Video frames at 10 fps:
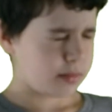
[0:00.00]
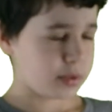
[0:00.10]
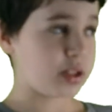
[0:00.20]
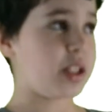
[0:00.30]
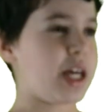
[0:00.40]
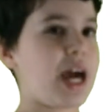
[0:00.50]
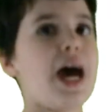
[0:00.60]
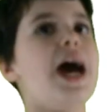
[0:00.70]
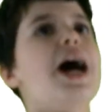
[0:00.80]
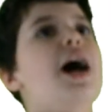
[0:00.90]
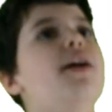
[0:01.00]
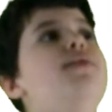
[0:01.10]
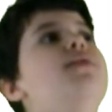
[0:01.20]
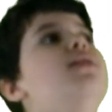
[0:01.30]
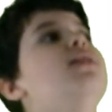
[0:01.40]
because they
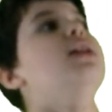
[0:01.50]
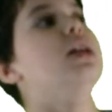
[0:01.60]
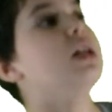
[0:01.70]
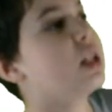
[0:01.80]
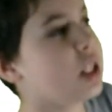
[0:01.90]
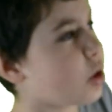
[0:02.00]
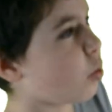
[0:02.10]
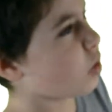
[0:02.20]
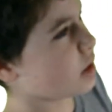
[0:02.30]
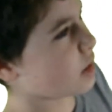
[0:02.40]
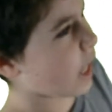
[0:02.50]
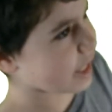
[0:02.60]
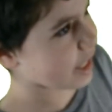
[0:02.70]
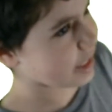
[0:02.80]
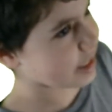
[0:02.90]
have equal
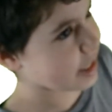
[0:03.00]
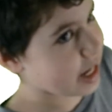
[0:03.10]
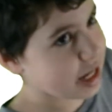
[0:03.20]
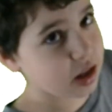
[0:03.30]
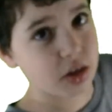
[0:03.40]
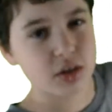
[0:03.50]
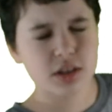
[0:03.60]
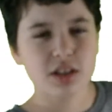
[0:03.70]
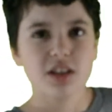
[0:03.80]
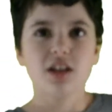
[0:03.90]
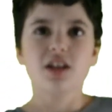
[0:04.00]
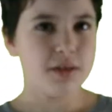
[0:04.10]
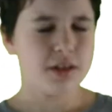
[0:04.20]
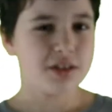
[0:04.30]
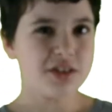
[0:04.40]
side lengths and angles.
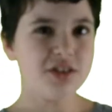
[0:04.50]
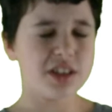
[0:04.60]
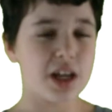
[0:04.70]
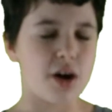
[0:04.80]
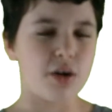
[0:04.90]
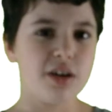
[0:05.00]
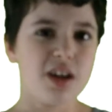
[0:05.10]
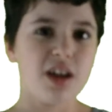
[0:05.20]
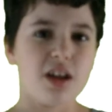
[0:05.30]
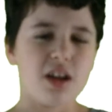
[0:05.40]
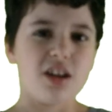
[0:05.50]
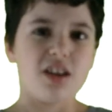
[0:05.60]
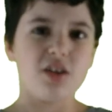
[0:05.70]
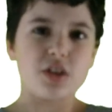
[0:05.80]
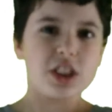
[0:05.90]
Turns out
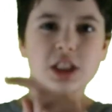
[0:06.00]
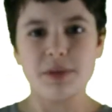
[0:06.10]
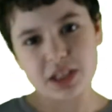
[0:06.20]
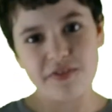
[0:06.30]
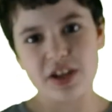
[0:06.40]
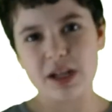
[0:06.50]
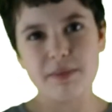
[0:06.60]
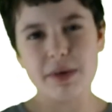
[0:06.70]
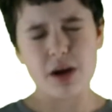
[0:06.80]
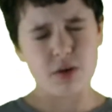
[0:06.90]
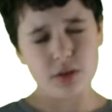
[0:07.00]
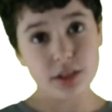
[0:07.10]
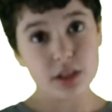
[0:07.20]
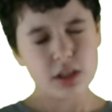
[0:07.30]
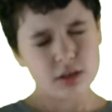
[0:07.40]
there's a specific amount
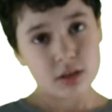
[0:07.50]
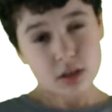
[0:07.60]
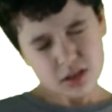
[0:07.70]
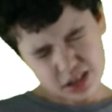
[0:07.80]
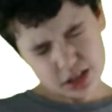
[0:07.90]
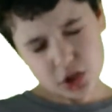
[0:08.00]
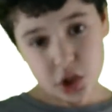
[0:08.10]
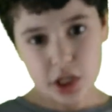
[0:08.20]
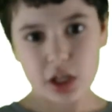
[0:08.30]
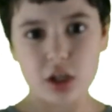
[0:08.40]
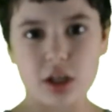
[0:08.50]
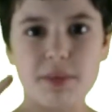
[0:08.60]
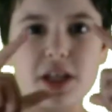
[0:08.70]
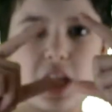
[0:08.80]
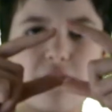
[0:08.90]
that each angle can
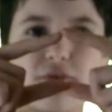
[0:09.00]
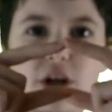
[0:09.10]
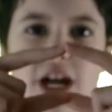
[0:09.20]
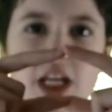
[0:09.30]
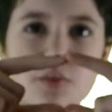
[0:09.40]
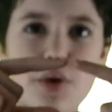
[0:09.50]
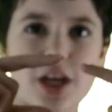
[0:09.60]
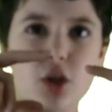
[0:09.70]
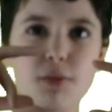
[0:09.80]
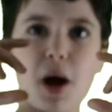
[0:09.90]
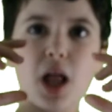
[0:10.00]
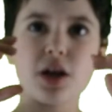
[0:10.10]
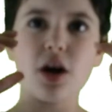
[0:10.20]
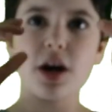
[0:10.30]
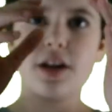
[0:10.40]
be. And for any regular
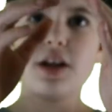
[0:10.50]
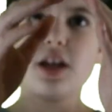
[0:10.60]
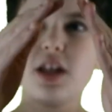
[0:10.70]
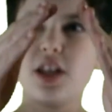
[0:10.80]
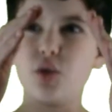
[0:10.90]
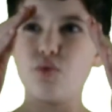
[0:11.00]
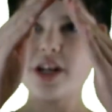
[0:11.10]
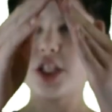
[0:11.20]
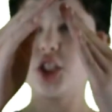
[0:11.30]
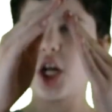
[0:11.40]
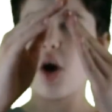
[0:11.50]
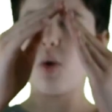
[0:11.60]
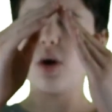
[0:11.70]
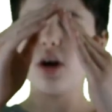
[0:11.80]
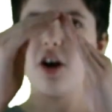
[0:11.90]
polygon, the
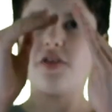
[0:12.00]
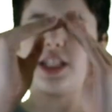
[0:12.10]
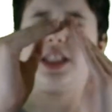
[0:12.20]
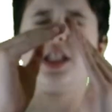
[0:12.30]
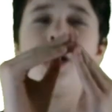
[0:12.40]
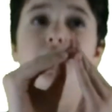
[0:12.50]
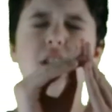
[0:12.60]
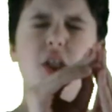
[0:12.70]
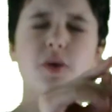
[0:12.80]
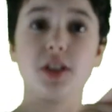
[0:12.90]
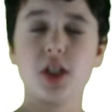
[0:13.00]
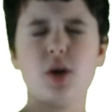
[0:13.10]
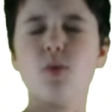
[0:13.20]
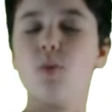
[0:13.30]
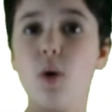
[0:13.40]
ratio of the sides is always
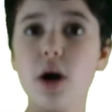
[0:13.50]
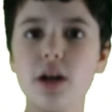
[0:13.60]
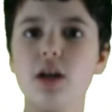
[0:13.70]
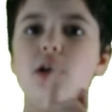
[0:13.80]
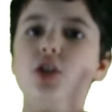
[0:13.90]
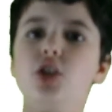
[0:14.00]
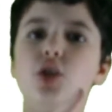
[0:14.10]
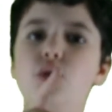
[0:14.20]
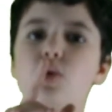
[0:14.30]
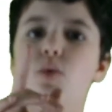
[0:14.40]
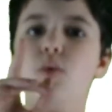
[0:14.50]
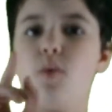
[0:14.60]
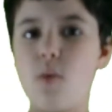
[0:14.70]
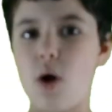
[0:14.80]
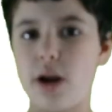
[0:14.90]
1, 2,
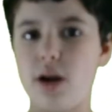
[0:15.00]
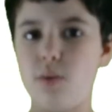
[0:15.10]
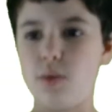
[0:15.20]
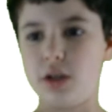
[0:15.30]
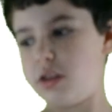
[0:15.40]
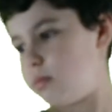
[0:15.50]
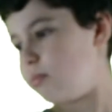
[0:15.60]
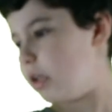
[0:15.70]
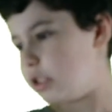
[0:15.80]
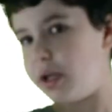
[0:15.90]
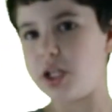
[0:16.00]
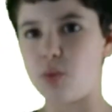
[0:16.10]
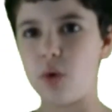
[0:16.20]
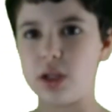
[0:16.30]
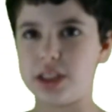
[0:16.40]
1 with as many
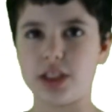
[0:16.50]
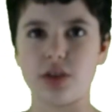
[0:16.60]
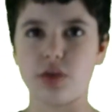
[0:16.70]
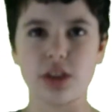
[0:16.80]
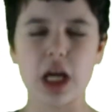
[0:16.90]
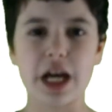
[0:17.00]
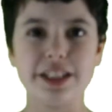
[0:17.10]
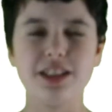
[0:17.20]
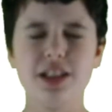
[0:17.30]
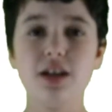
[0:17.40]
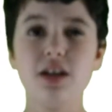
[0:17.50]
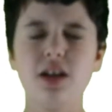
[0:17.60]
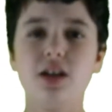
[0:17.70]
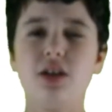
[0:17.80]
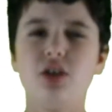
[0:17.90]
ones as there are sides.
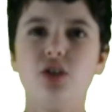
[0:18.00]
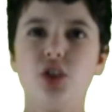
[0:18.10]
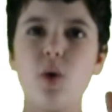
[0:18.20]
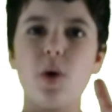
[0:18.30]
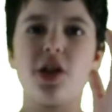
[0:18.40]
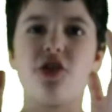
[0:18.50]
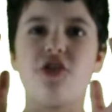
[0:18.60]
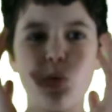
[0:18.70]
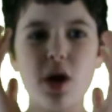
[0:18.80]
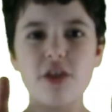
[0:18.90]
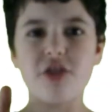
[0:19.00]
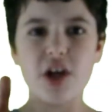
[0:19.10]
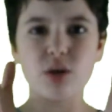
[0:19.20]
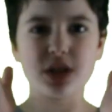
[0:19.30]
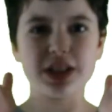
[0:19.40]
So a
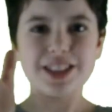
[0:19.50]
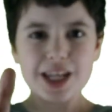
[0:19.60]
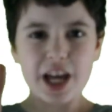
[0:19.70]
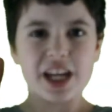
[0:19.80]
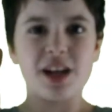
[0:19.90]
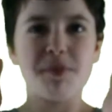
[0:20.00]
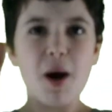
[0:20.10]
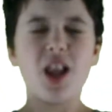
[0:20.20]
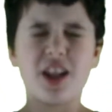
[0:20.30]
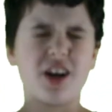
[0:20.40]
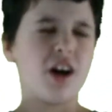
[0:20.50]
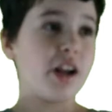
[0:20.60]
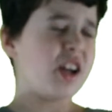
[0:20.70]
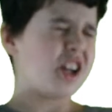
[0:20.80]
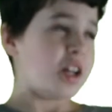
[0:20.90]
1,000 sided polygon